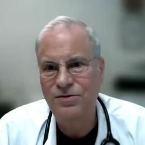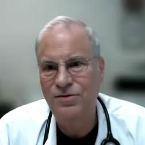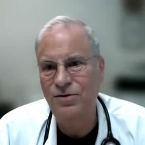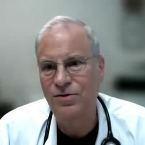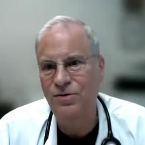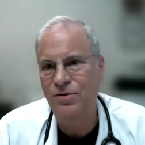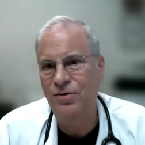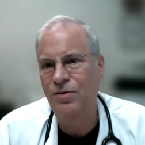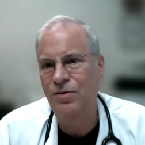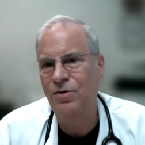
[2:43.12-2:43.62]

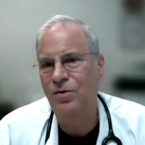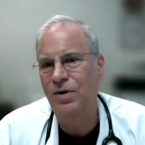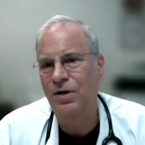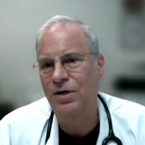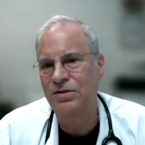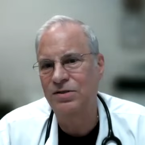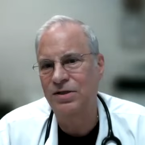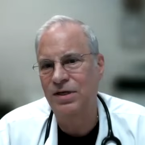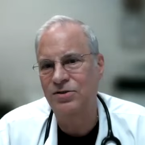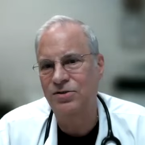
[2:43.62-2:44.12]
to
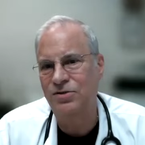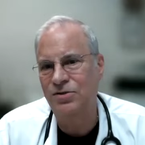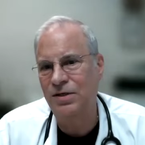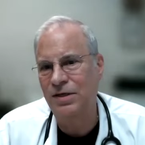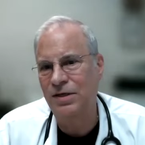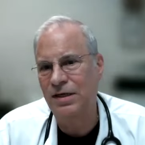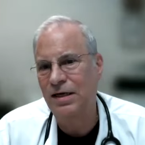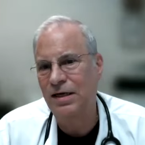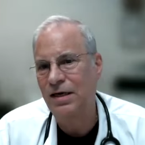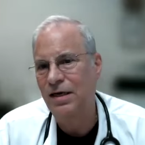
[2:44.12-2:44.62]

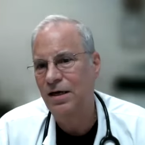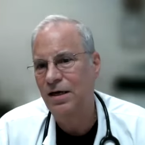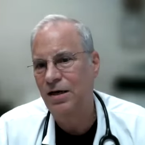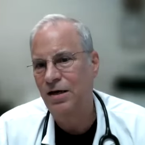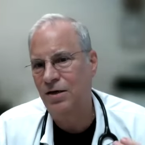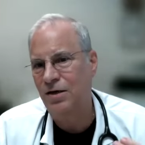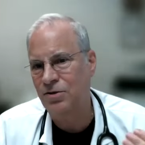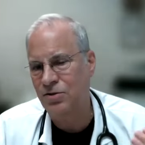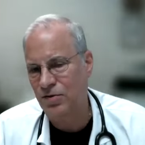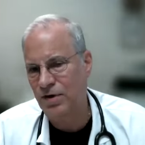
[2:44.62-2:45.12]
essentially
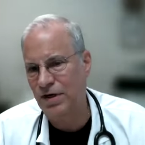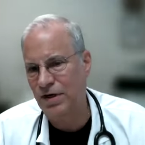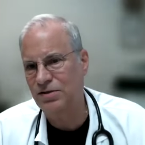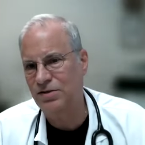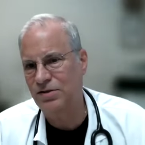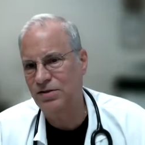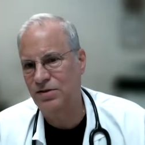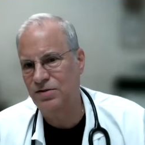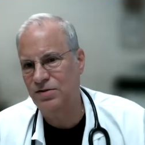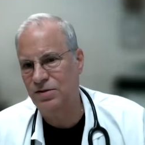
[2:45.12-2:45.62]
address
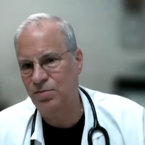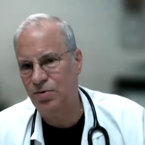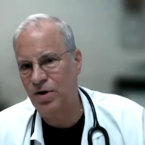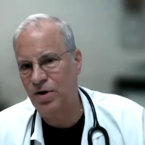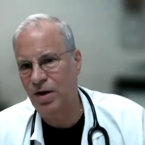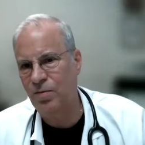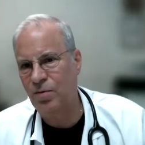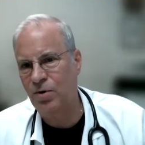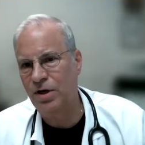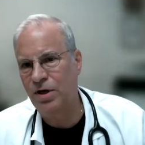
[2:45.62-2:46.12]
this to
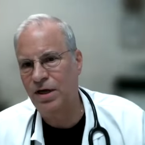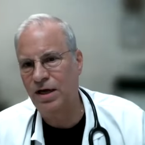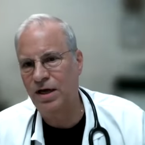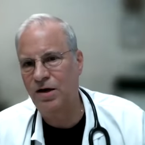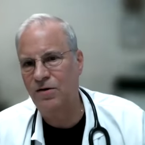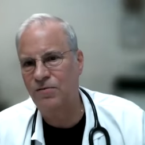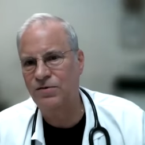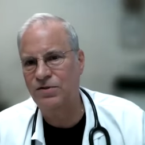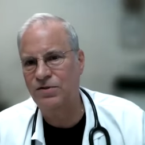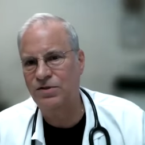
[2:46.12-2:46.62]
primary
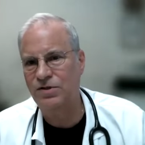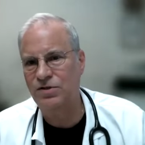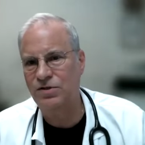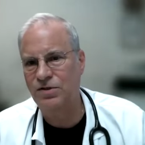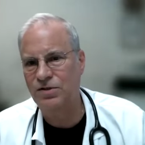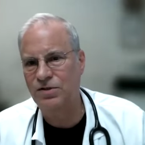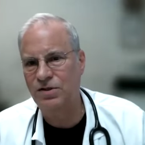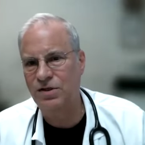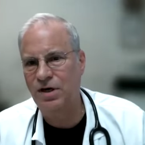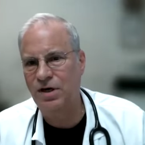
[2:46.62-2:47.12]
care
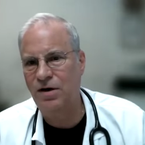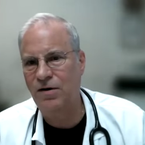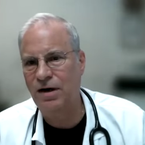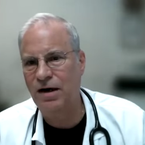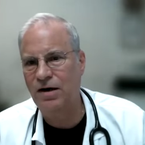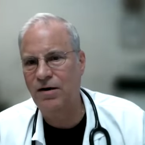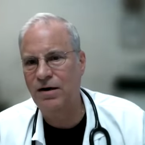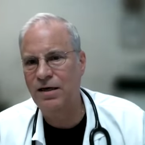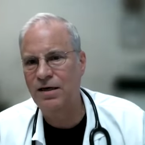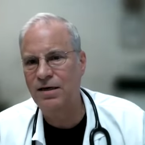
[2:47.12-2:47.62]
physicians in our
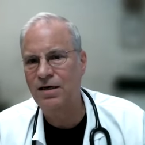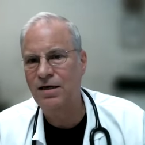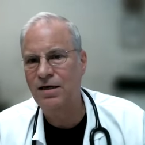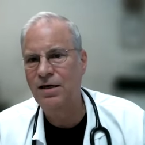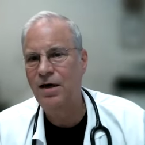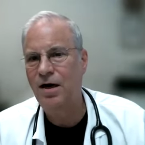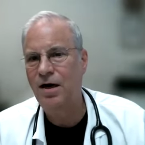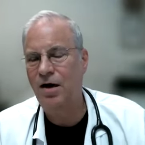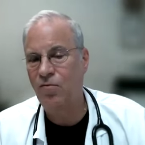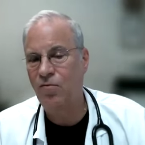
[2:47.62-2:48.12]
area
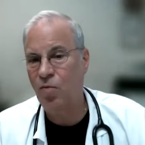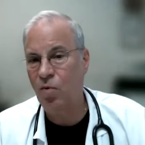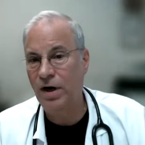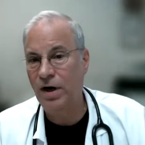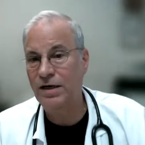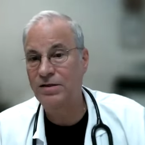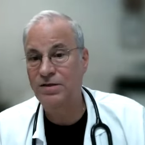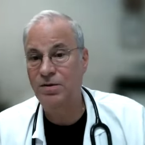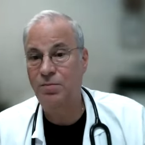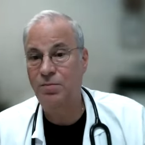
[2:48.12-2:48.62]
of
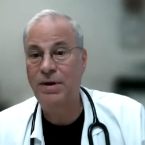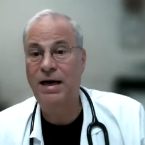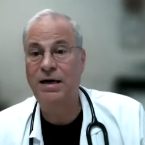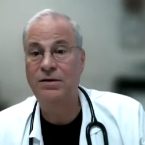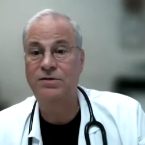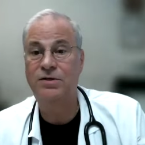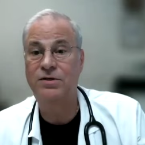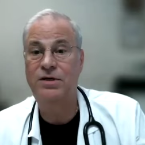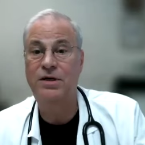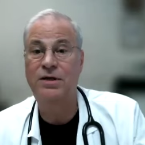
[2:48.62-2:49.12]
what is
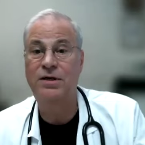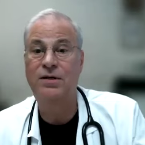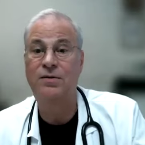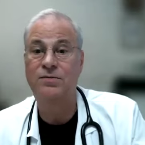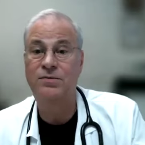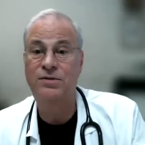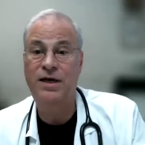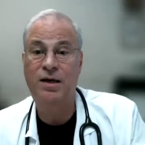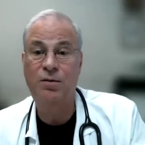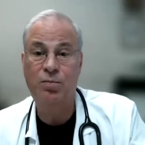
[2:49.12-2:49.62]
about to co-
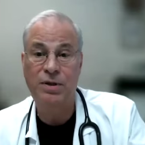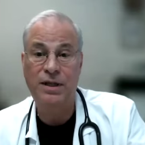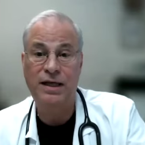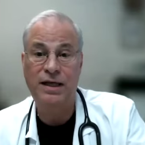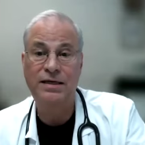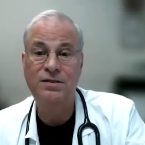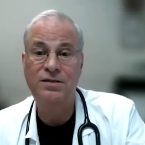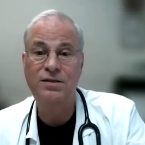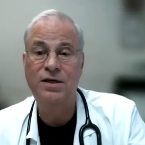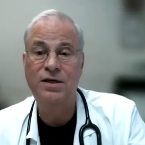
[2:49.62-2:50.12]
take
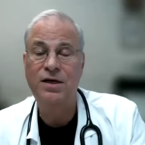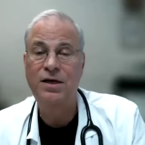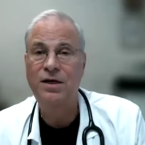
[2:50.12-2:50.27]
place.